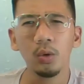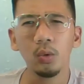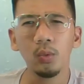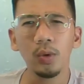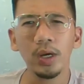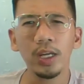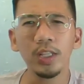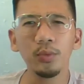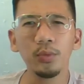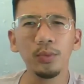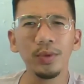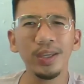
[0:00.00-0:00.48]

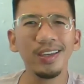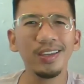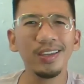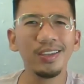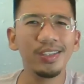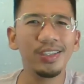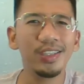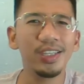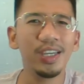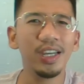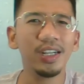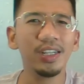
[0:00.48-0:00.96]
What
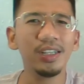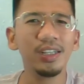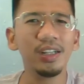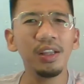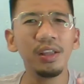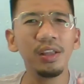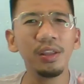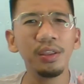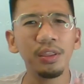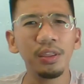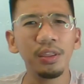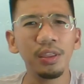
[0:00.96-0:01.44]
we
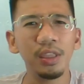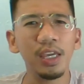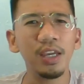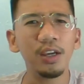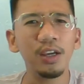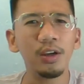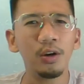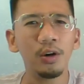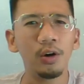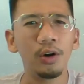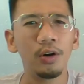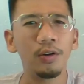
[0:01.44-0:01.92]
generally
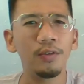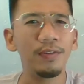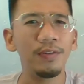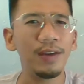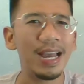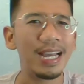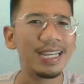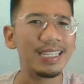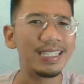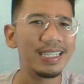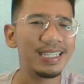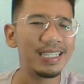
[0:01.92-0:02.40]
think of
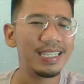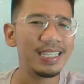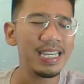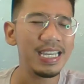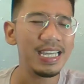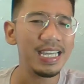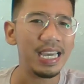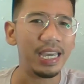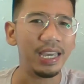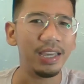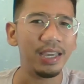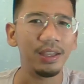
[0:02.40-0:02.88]
as
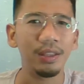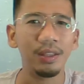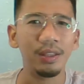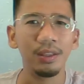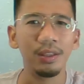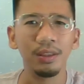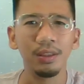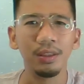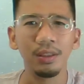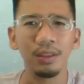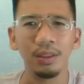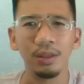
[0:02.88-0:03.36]

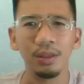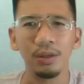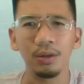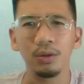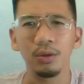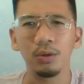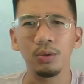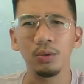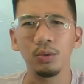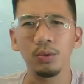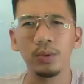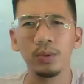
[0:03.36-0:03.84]
seeing,
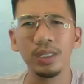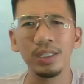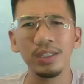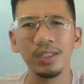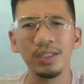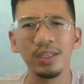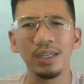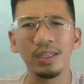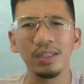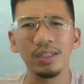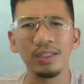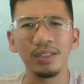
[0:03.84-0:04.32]
though,
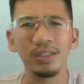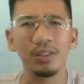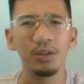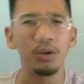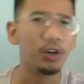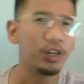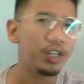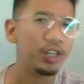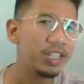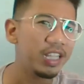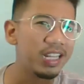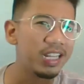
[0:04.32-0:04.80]
which is the
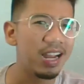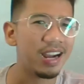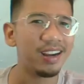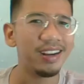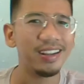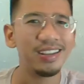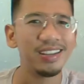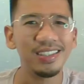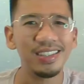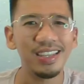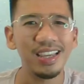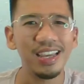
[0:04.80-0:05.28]

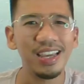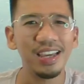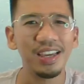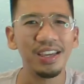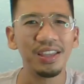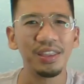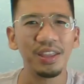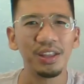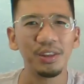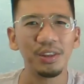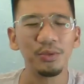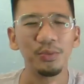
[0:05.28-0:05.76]
ordinary
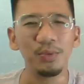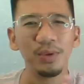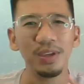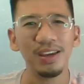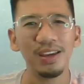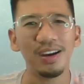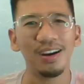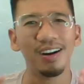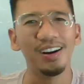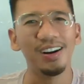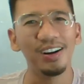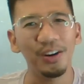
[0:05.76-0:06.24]
seeing that
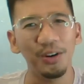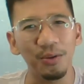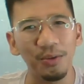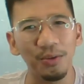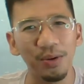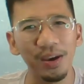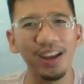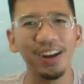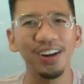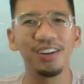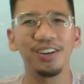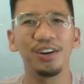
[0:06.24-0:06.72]
we are
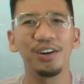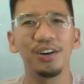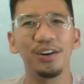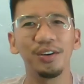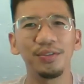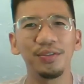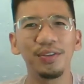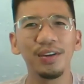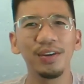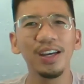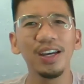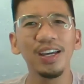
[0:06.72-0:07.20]
aware
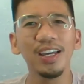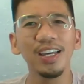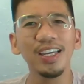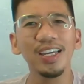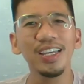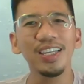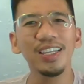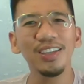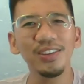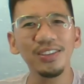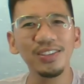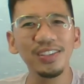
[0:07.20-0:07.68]
of,
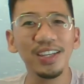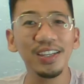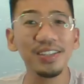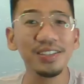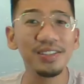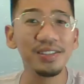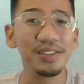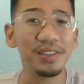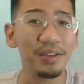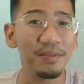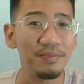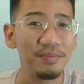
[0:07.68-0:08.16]

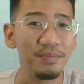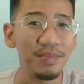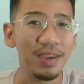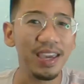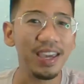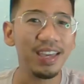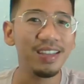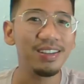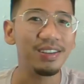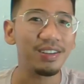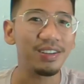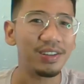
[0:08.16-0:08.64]
uses the
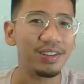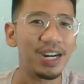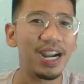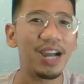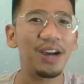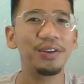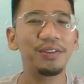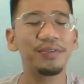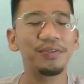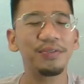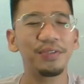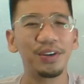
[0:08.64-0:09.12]
main
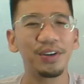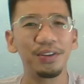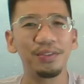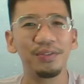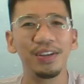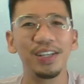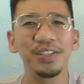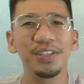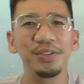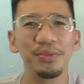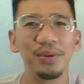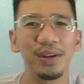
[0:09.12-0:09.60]
route for
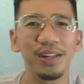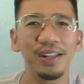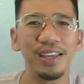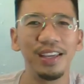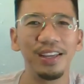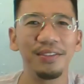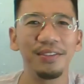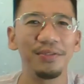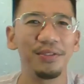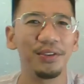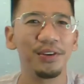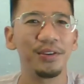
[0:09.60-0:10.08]
visual
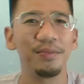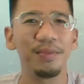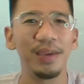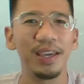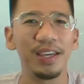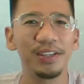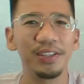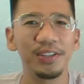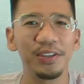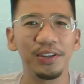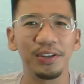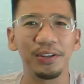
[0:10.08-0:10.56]

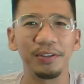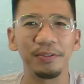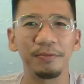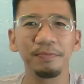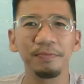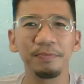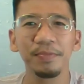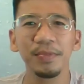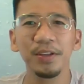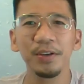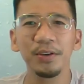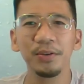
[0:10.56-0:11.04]
information,
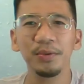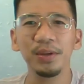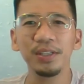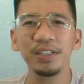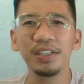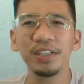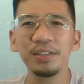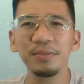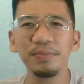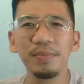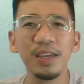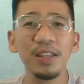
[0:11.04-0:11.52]

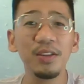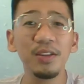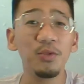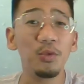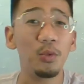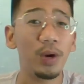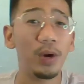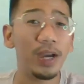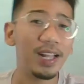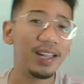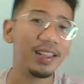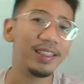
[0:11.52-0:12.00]
which has
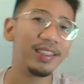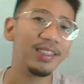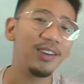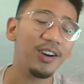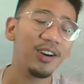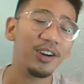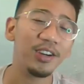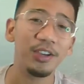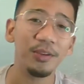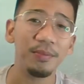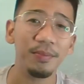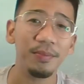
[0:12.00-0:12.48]
been well
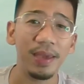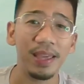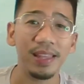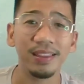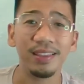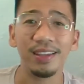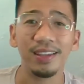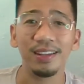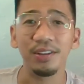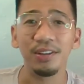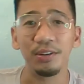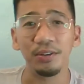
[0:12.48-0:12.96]

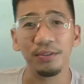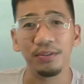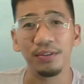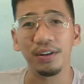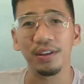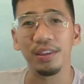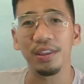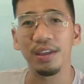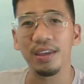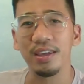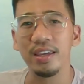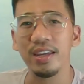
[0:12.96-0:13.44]
documented
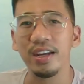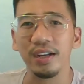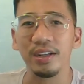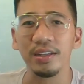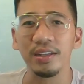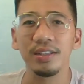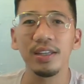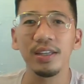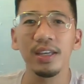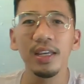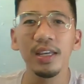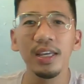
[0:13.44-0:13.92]
over the
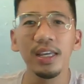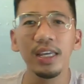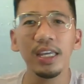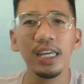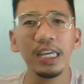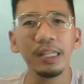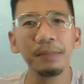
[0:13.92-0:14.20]
years.